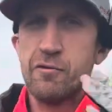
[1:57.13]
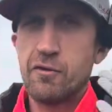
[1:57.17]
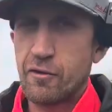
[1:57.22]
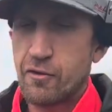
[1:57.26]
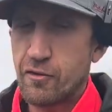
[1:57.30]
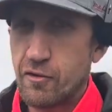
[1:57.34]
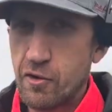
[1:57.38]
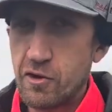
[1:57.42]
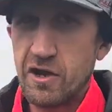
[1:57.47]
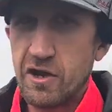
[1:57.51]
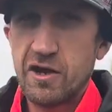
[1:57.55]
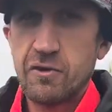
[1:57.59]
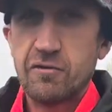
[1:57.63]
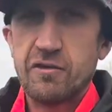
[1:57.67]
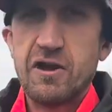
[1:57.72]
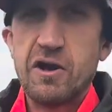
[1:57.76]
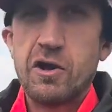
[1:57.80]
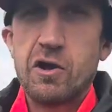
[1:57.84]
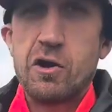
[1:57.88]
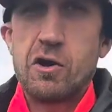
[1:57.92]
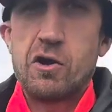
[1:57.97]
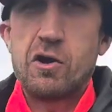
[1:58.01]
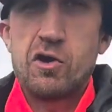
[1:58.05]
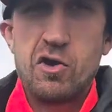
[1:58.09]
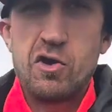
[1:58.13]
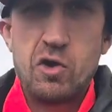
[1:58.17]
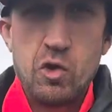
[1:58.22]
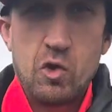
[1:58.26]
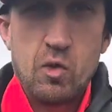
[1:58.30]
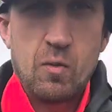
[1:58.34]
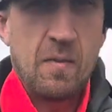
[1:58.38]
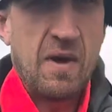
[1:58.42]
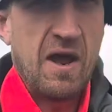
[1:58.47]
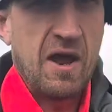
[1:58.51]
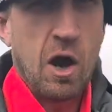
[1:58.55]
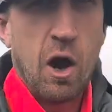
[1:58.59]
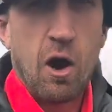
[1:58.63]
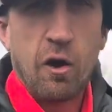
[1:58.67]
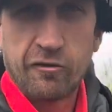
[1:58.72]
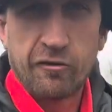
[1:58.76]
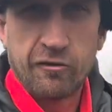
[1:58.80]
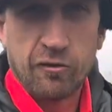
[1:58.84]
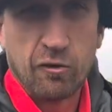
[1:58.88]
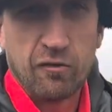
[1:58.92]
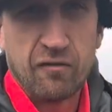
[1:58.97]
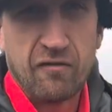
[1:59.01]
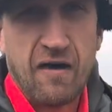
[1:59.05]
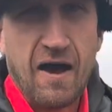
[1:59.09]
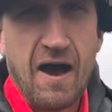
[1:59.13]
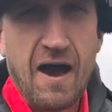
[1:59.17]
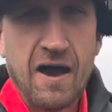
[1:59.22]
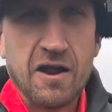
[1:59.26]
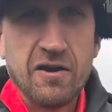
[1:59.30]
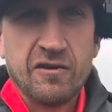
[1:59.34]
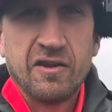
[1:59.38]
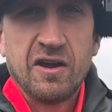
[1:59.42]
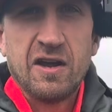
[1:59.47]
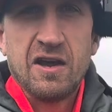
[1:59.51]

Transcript: the 30 liter you may also find